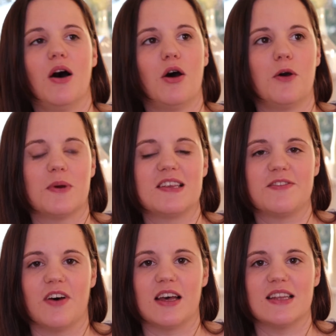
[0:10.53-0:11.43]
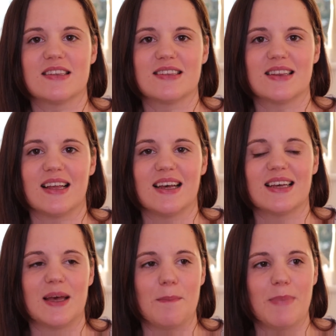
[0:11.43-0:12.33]
I always find that
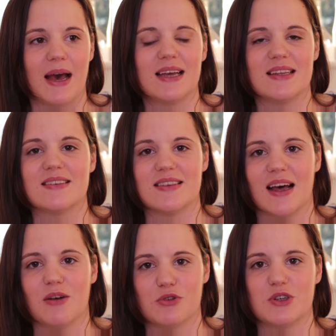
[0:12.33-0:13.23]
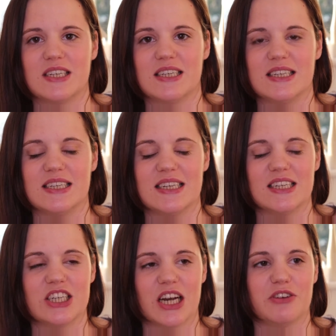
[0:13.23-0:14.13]
getting back into that routine
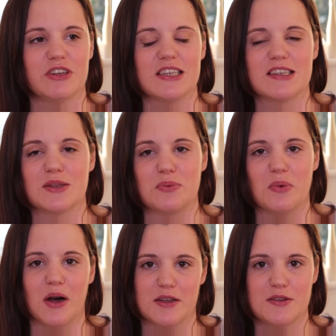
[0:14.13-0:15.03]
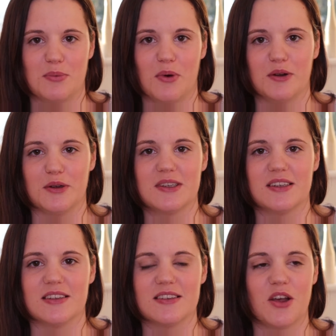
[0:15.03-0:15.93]
in January is the worst one
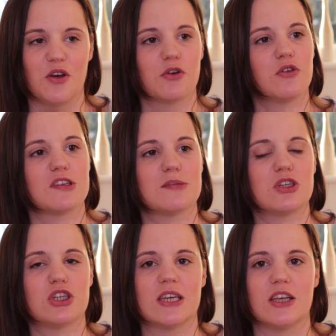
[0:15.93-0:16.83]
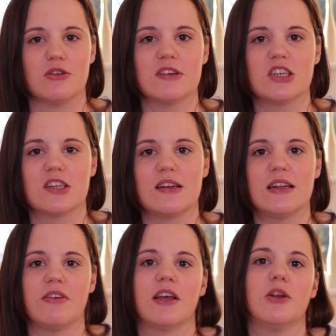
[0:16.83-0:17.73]
because over Christmas you get used to just
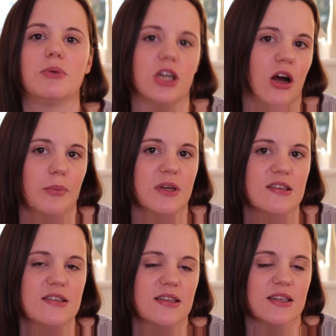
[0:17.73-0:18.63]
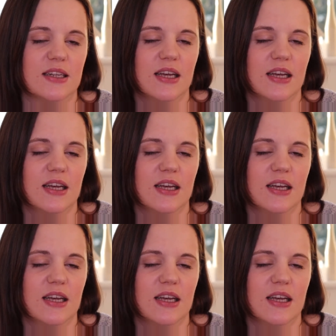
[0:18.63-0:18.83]
living in your pyjamas,